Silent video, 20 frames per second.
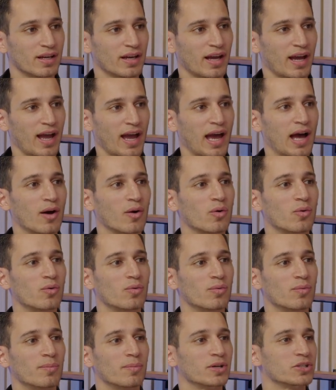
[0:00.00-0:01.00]

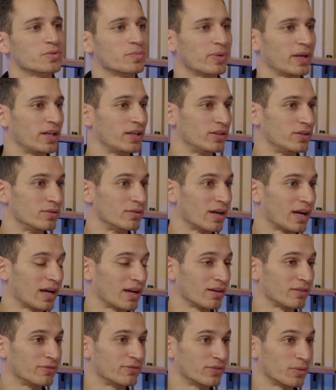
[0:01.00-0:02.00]
how much pain do you
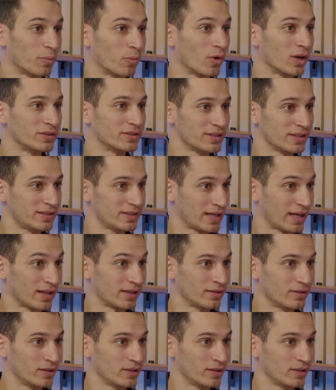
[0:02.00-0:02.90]
have from 1 to 10?